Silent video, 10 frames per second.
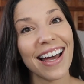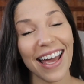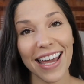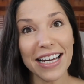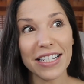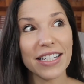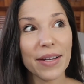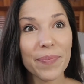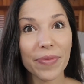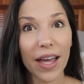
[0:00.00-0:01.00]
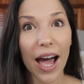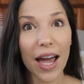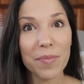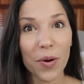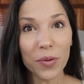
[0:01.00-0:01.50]
And
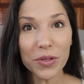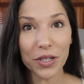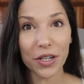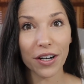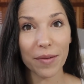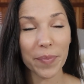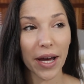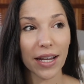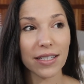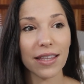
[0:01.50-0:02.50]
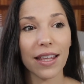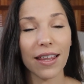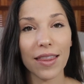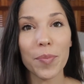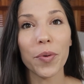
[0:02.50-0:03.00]
I'm older, but
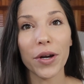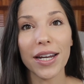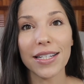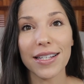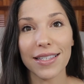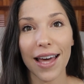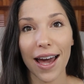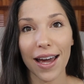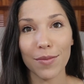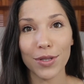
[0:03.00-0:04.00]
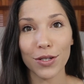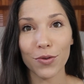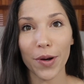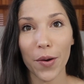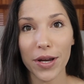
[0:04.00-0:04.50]
the point is that I'm still
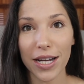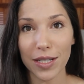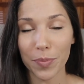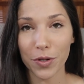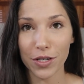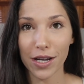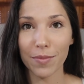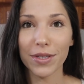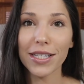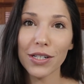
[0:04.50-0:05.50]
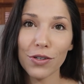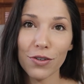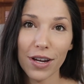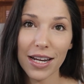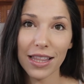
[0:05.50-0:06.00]
growing as a person. I'm still
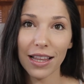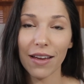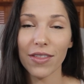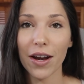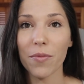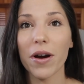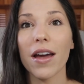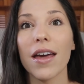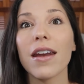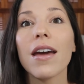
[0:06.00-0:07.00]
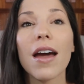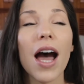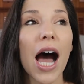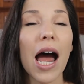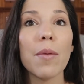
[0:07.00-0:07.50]
creating the life that I want, and
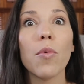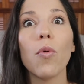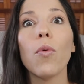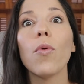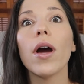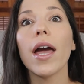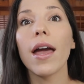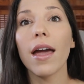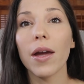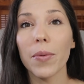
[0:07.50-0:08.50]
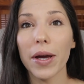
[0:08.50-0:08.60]
I'm way